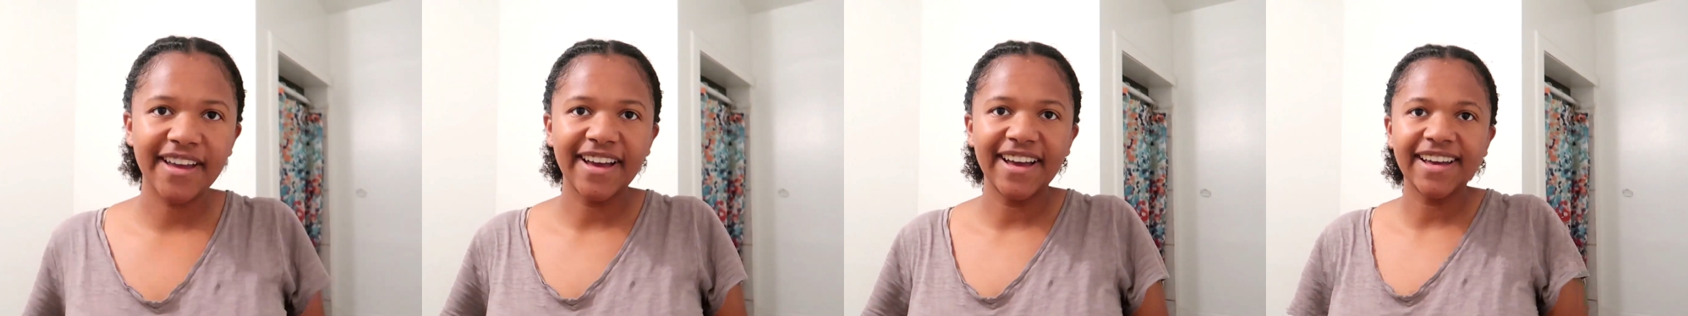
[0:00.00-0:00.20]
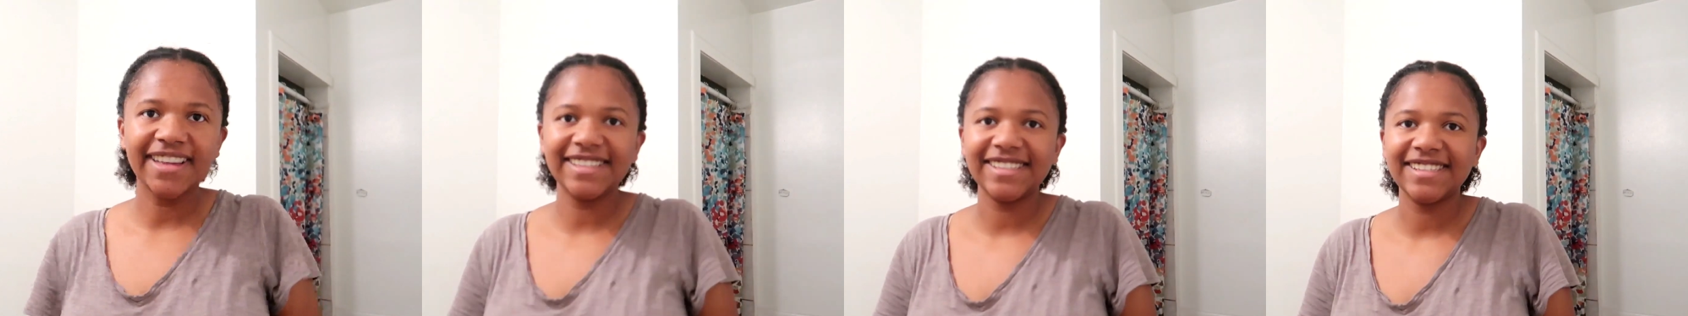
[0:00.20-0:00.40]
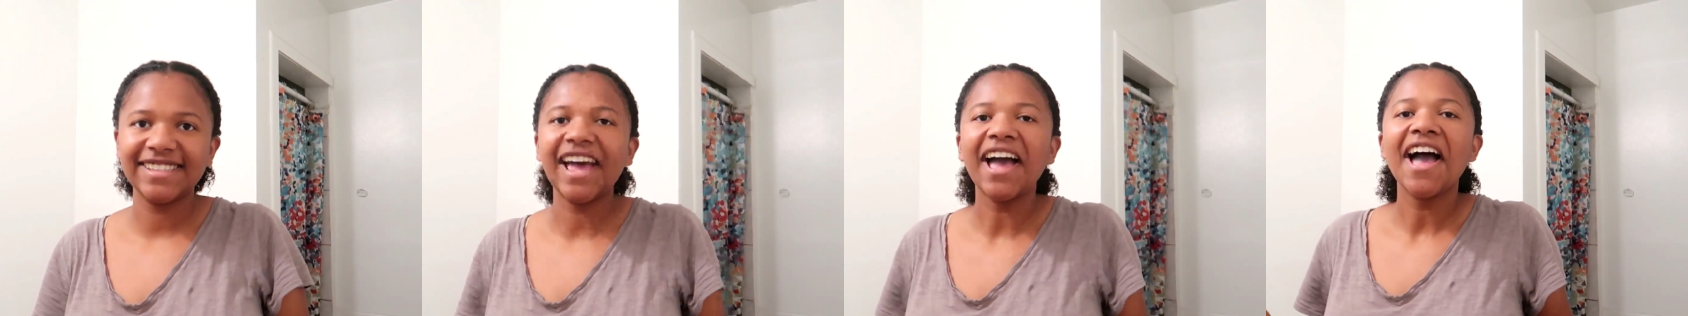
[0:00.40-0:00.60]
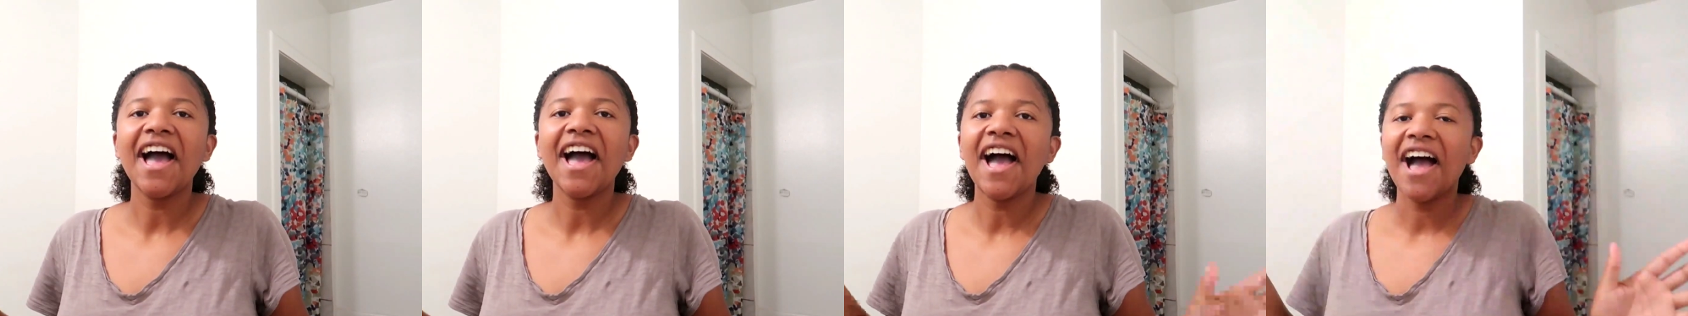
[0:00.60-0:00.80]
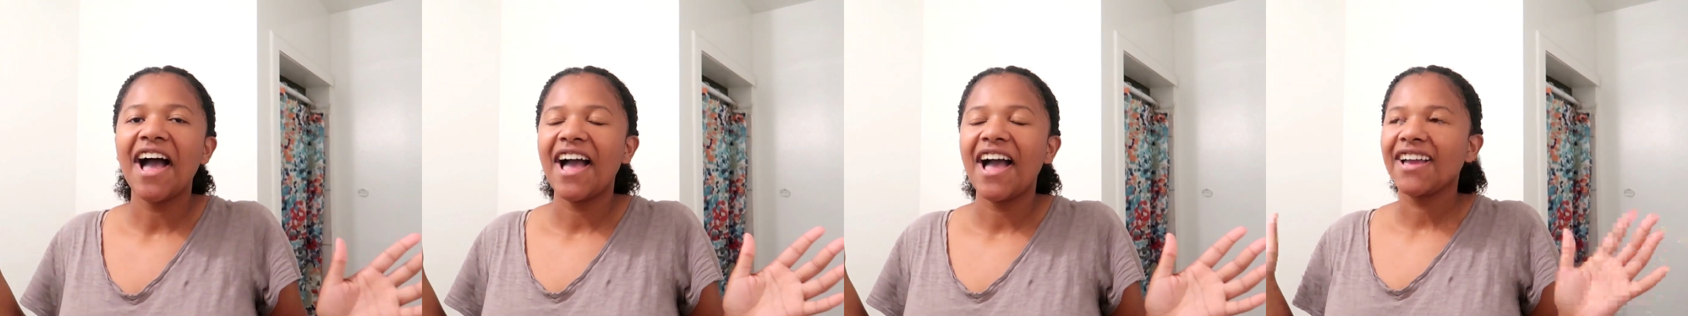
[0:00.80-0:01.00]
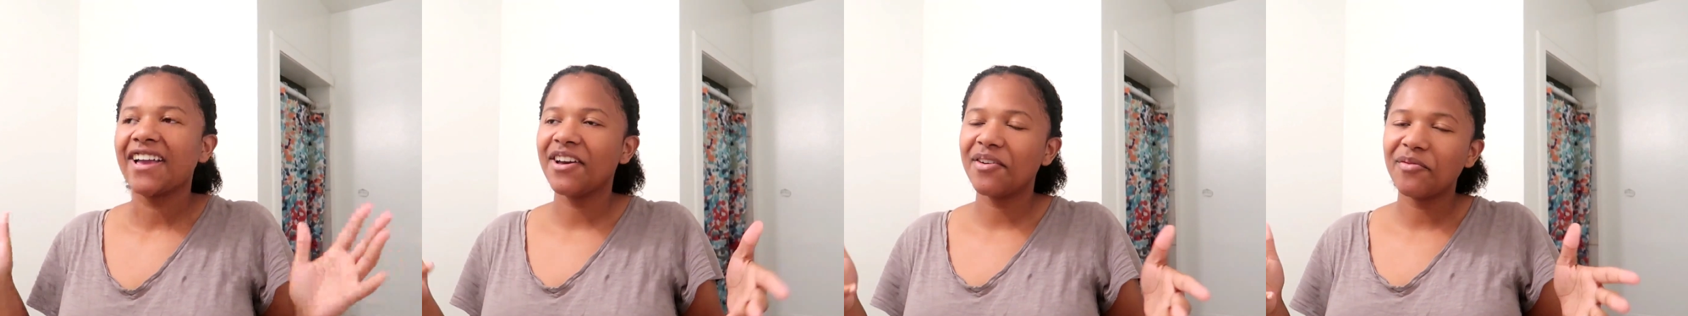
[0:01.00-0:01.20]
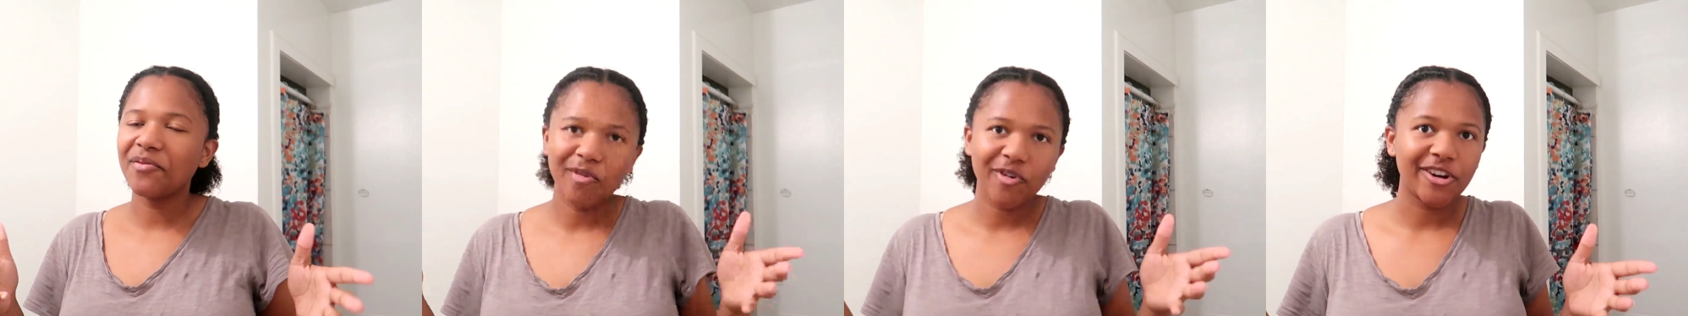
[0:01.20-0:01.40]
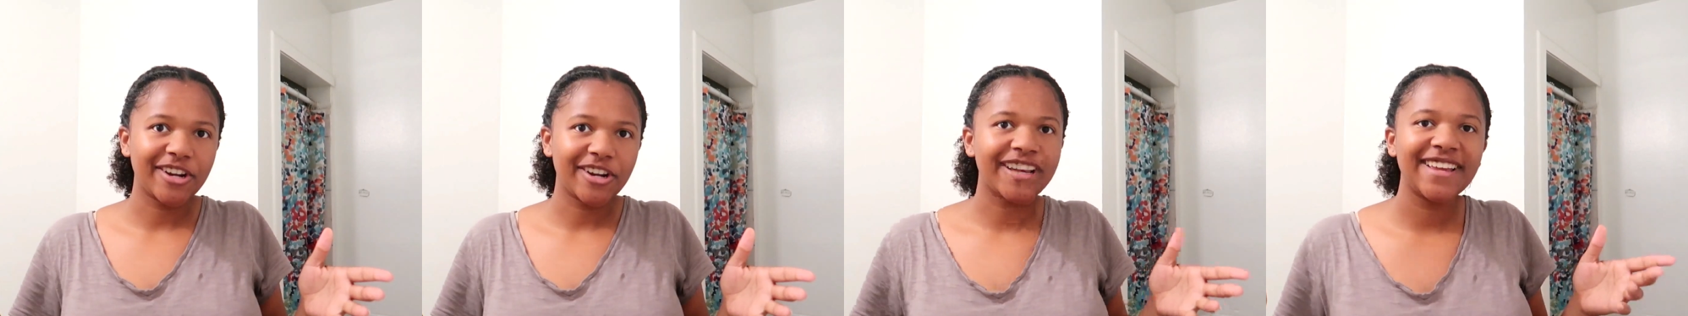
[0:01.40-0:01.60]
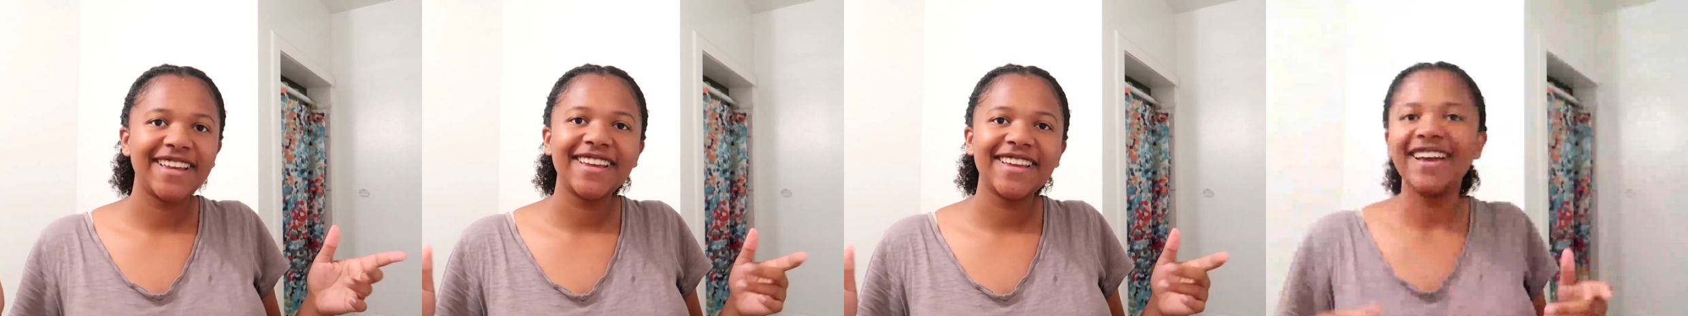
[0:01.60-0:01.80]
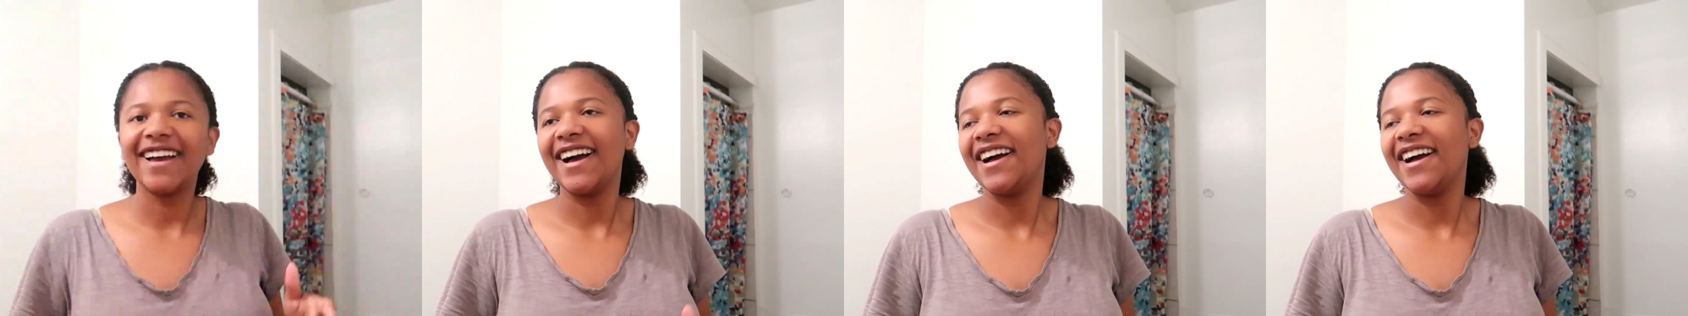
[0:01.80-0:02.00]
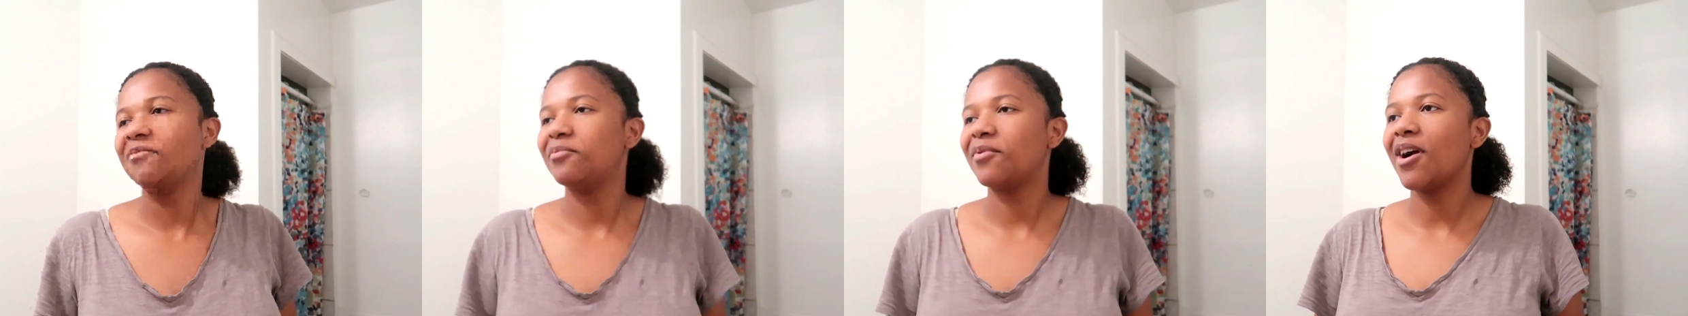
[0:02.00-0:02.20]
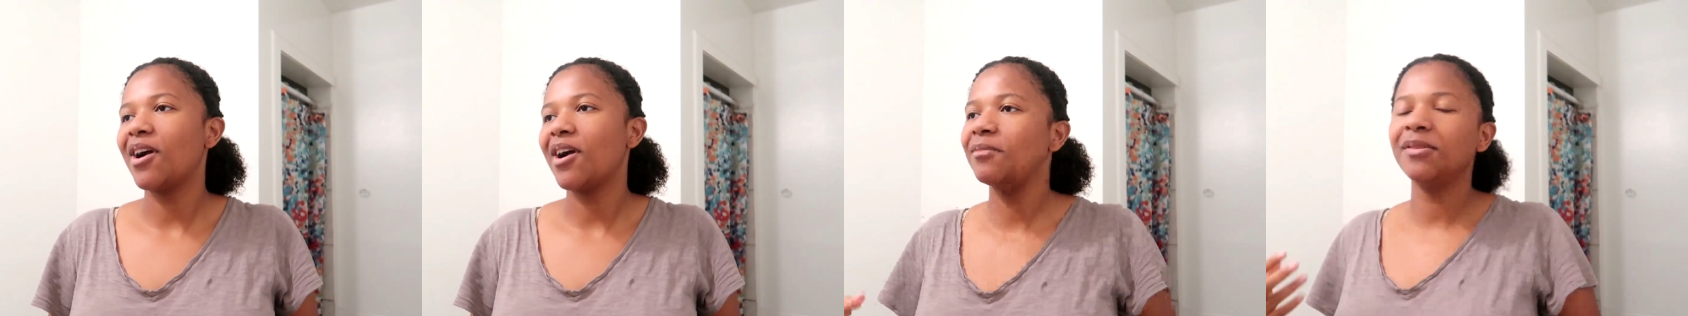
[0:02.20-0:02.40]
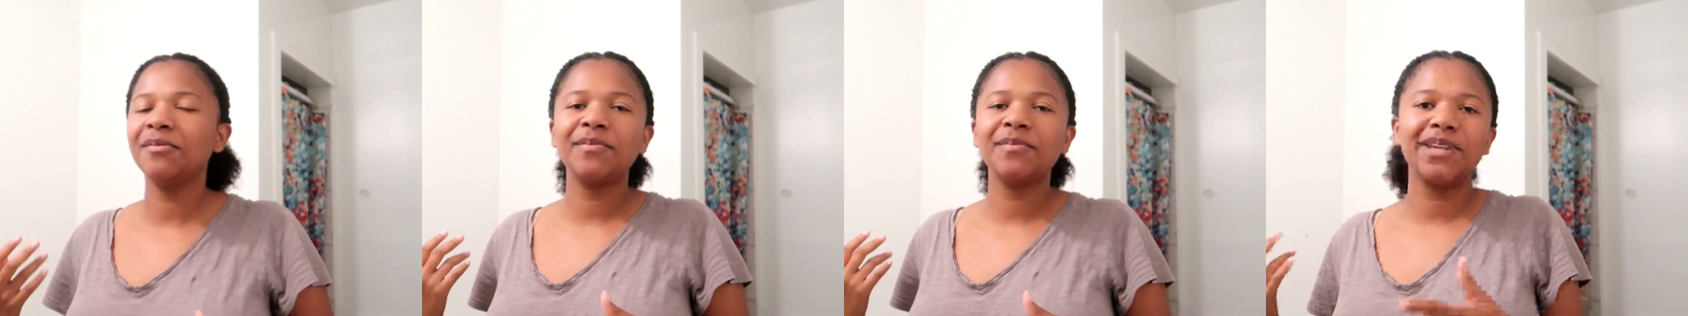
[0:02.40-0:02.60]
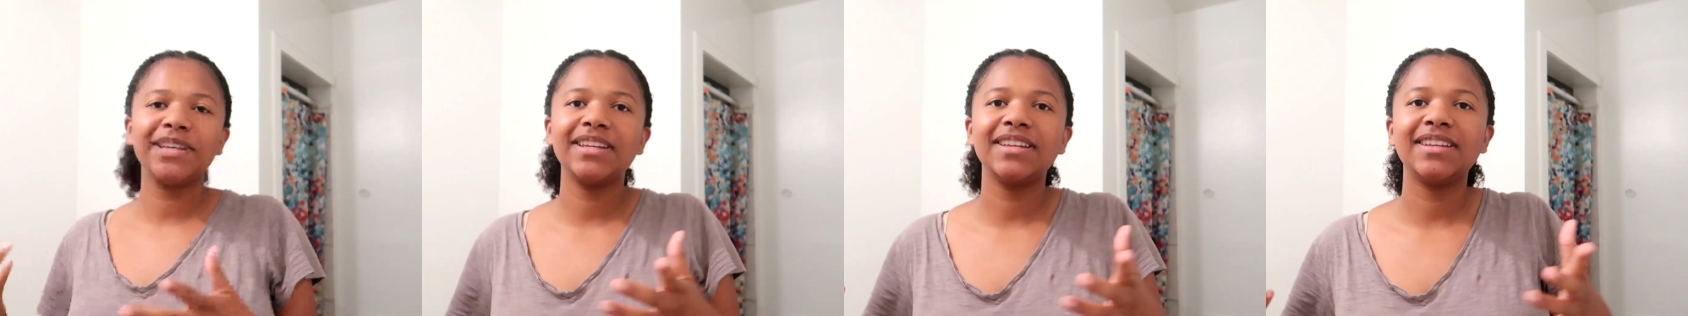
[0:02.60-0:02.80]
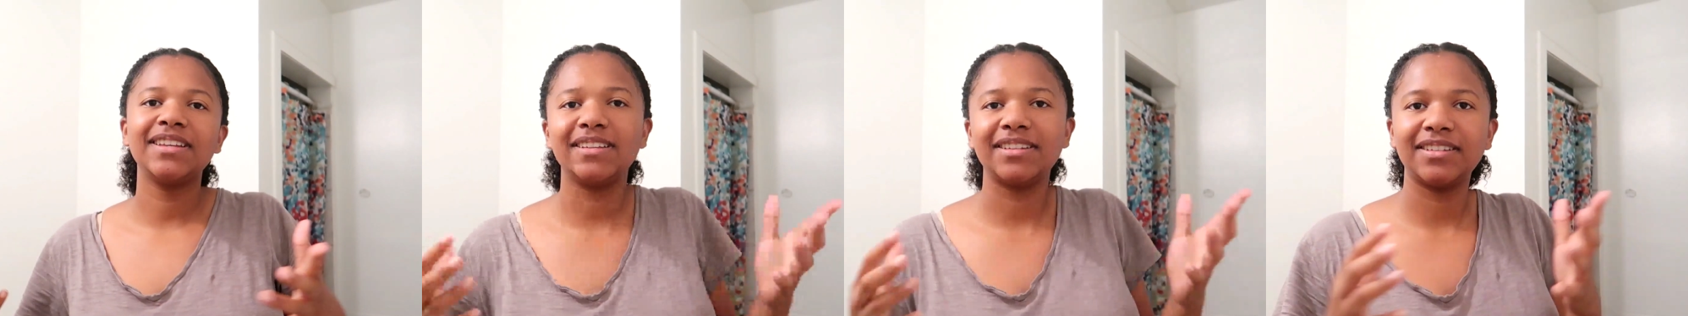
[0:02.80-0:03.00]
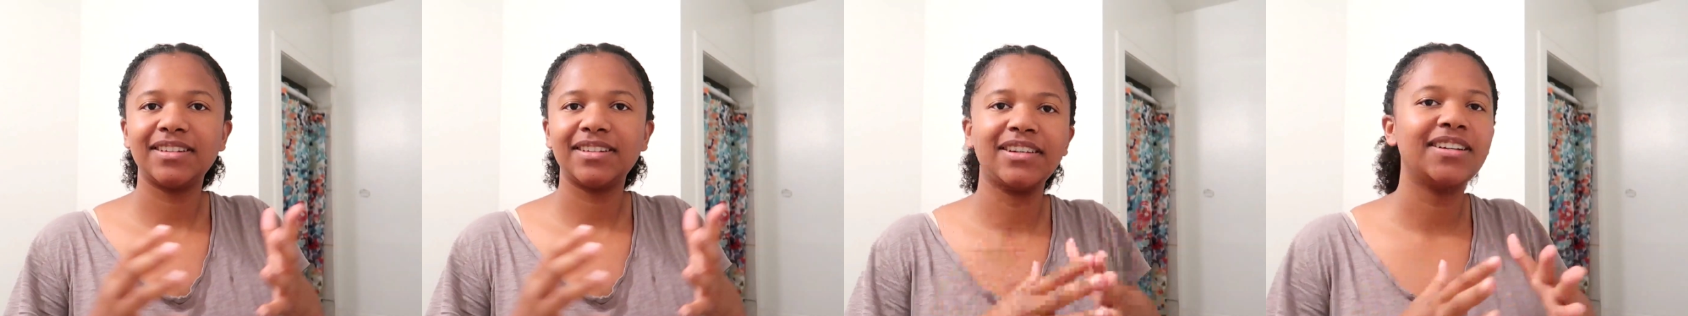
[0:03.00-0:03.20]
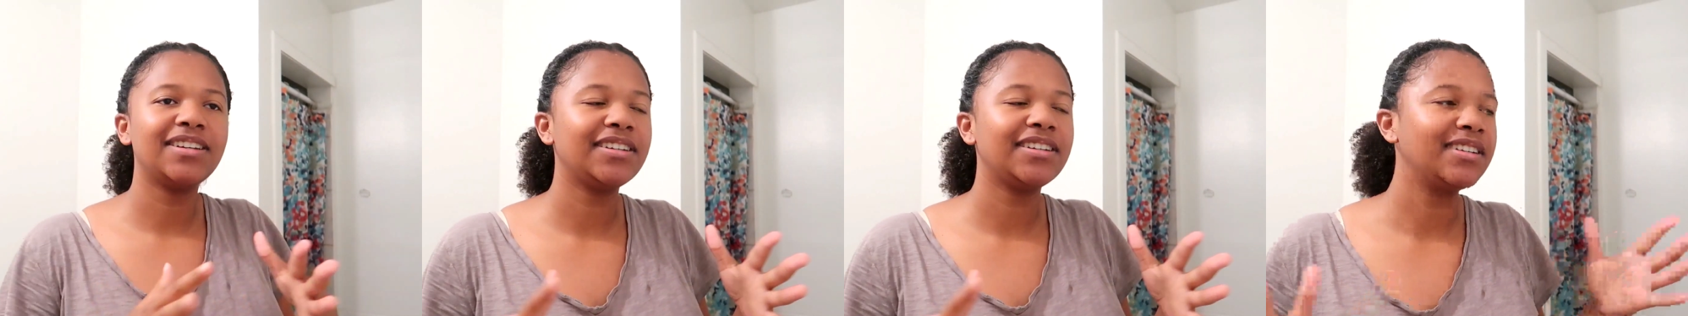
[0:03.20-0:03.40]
guys, good morning. I've probably been